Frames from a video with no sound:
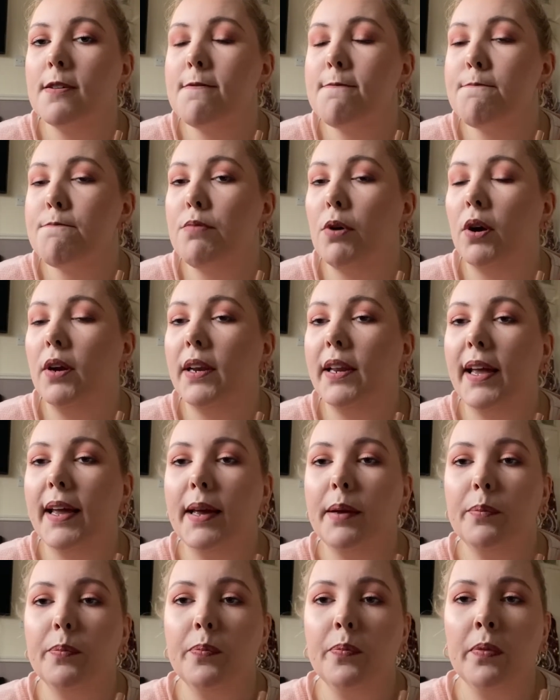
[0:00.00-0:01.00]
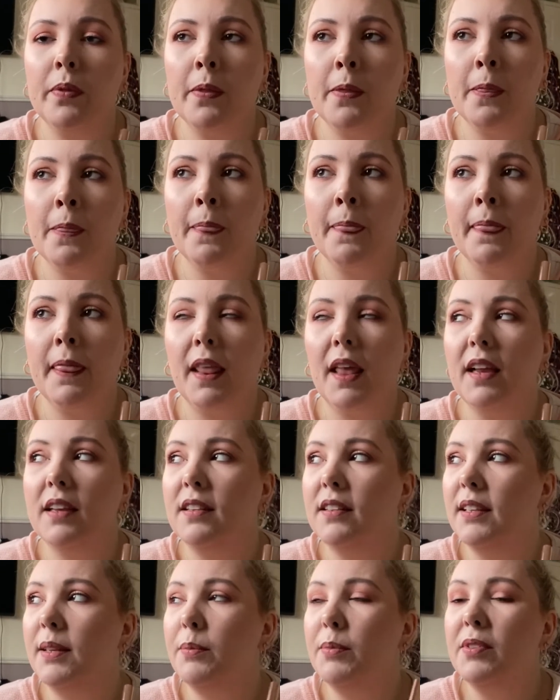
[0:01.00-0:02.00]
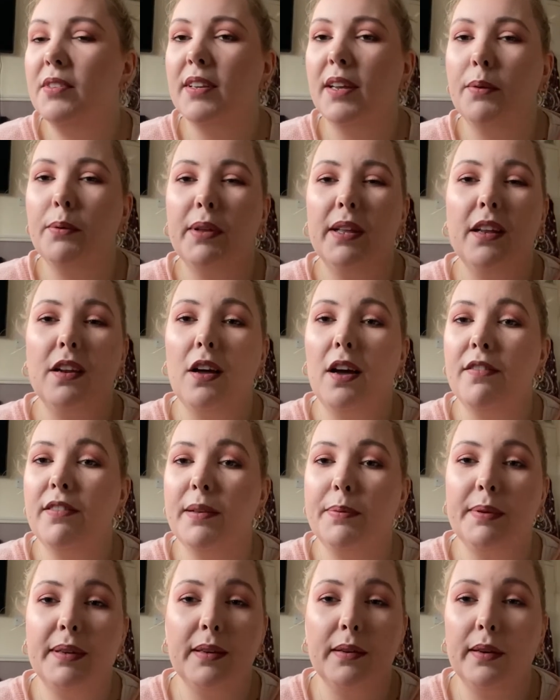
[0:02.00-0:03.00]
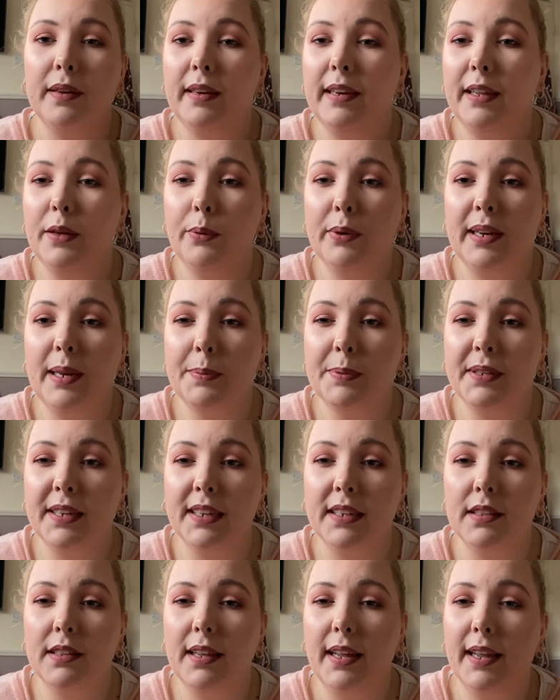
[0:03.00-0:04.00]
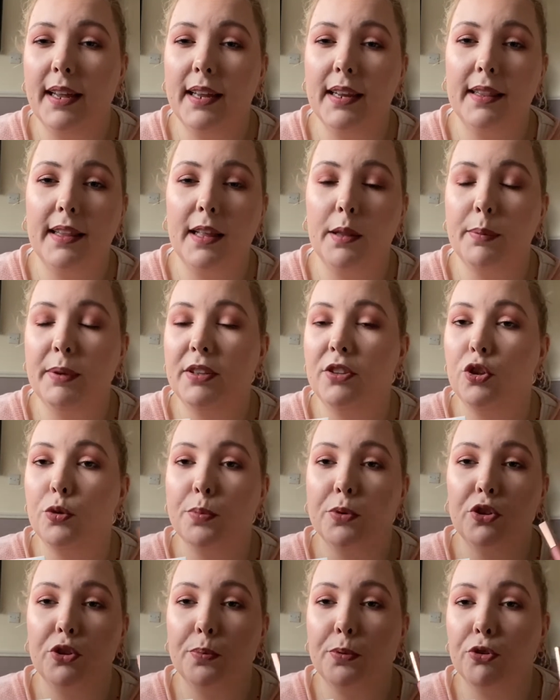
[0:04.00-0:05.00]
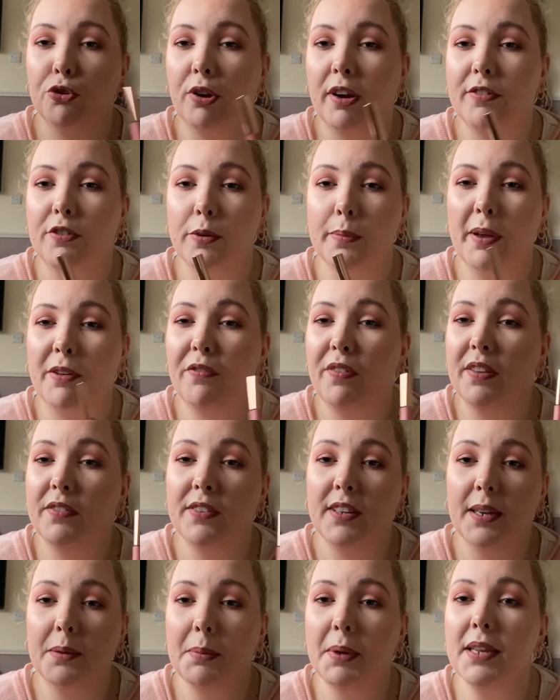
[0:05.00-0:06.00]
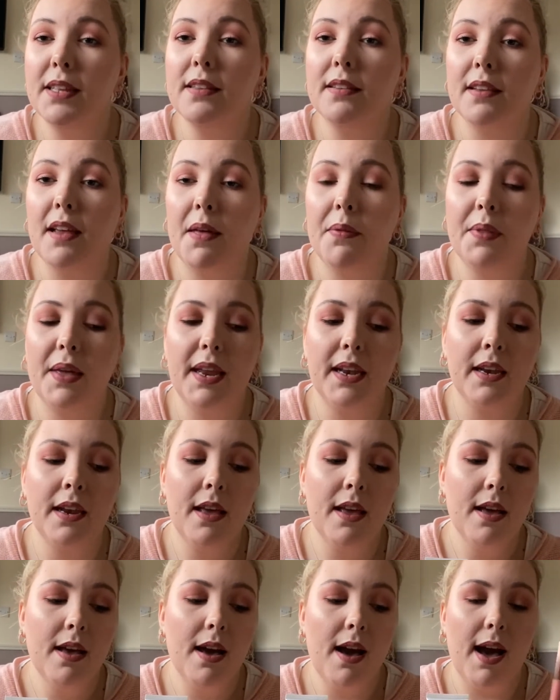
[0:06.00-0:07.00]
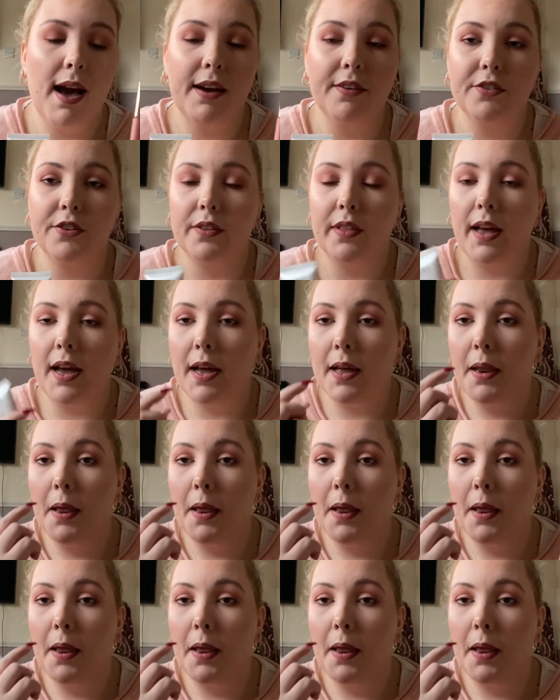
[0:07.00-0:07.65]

but it seems to, a lot of liquid lipsticks, they'll be super dry for about 15 minutes, and then after that